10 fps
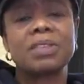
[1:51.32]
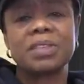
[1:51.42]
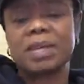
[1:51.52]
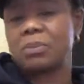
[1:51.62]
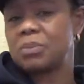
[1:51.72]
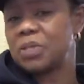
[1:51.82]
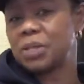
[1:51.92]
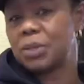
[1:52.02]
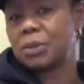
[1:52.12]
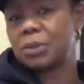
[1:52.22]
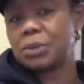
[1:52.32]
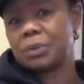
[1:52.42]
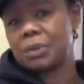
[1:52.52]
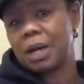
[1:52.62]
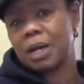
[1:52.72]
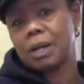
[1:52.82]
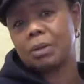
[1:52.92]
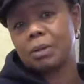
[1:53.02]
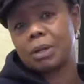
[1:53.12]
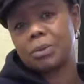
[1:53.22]
themes.
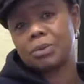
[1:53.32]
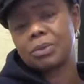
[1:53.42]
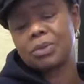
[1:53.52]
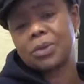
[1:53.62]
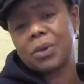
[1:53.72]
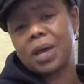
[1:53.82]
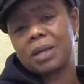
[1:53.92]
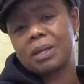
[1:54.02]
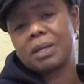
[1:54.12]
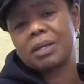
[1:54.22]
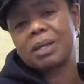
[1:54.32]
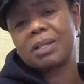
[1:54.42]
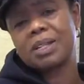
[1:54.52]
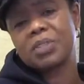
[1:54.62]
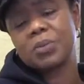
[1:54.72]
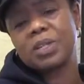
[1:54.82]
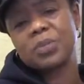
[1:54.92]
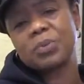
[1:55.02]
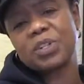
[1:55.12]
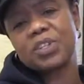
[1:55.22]
You know, and
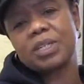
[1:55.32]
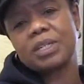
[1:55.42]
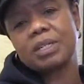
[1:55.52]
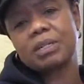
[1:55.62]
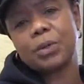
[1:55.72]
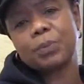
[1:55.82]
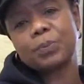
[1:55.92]
especially